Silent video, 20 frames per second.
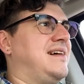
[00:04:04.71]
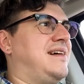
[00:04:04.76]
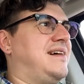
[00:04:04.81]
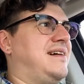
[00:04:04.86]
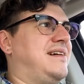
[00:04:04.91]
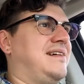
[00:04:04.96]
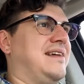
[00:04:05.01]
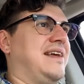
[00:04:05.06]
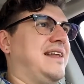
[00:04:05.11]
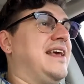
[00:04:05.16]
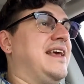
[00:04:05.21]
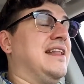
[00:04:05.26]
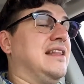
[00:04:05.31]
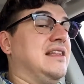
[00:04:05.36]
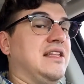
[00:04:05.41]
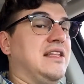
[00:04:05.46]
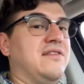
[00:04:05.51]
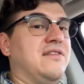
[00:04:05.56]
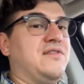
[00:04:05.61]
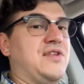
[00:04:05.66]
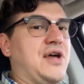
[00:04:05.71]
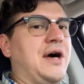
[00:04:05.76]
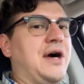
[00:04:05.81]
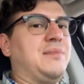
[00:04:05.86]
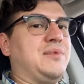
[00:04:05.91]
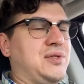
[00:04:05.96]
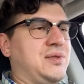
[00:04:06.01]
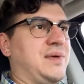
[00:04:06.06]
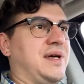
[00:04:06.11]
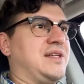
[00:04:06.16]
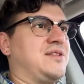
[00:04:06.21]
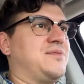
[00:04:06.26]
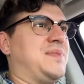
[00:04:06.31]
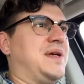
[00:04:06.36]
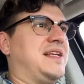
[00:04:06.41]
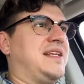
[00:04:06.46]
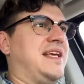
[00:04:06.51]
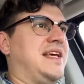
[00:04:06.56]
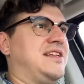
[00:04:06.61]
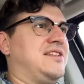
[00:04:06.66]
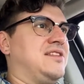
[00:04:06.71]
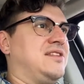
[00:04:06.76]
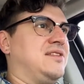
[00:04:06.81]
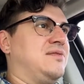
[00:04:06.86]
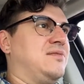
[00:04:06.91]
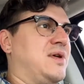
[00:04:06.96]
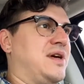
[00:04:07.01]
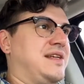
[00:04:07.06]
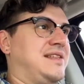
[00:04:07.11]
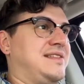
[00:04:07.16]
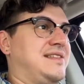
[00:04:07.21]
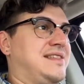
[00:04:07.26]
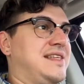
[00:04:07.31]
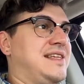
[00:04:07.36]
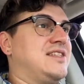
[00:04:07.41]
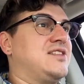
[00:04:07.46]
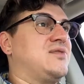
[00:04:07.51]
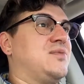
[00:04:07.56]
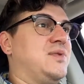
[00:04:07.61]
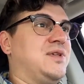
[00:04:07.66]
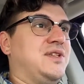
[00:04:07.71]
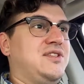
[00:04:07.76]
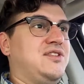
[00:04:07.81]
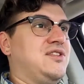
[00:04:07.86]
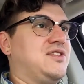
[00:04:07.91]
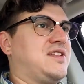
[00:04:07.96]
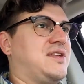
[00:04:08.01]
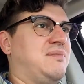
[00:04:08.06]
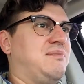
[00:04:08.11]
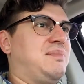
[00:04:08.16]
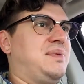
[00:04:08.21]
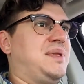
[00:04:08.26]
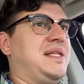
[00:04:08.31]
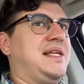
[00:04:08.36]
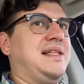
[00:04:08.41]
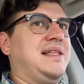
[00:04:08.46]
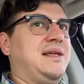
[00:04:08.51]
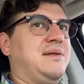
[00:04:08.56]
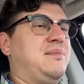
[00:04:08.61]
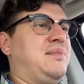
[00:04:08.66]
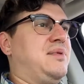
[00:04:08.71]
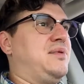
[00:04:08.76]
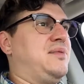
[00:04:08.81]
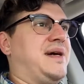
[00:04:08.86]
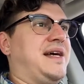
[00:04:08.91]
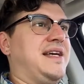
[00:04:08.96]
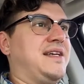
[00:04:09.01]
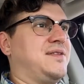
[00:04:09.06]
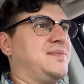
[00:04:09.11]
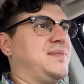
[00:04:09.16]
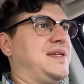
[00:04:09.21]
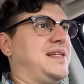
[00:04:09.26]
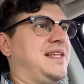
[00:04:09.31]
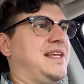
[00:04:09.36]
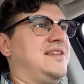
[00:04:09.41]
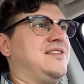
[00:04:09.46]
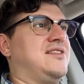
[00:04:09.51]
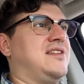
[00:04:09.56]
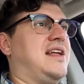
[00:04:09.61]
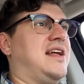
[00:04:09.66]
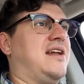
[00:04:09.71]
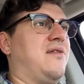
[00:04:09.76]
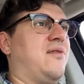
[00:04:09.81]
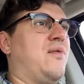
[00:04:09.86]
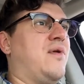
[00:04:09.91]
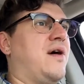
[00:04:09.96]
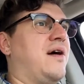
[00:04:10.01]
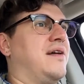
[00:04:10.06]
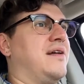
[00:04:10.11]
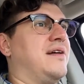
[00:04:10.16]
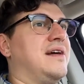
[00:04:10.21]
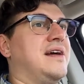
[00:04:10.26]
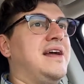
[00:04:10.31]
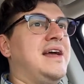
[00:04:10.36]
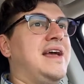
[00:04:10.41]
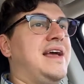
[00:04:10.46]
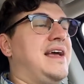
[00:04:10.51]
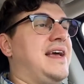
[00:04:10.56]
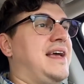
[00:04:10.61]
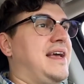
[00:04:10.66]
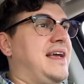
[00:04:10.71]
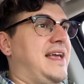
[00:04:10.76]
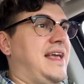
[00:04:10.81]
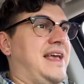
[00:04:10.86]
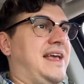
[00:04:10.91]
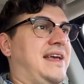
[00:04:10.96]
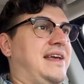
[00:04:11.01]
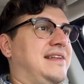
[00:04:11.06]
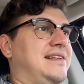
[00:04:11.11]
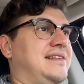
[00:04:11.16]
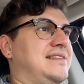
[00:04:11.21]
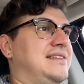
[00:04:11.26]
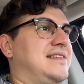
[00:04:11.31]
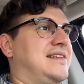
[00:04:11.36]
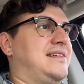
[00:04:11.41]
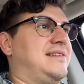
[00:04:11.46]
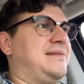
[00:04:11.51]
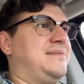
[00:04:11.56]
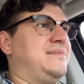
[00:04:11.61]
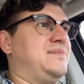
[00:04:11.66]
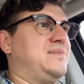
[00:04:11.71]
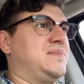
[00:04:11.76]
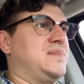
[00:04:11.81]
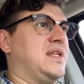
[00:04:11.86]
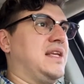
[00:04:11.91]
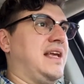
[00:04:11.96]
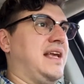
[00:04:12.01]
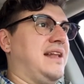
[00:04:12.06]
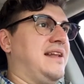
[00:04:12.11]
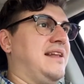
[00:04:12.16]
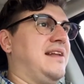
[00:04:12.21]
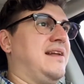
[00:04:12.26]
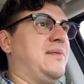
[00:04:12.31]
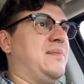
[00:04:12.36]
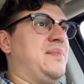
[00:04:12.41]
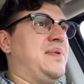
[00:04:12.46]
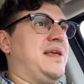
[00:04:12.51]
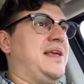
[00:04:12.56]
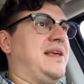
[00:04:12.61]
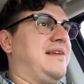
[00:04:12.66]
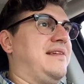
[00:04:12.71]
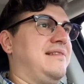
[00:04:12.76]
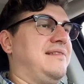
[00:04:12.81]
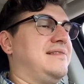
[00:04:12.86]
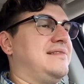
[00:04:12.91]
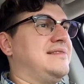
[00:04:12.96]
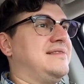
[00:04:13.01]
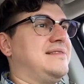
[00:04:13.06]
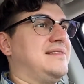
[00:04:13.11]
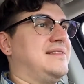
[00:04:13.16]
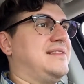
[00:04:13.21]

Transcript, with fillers: Uh, and it lived up to expectation, whereas this one just completely blew my expectation out of the water and um, ended up being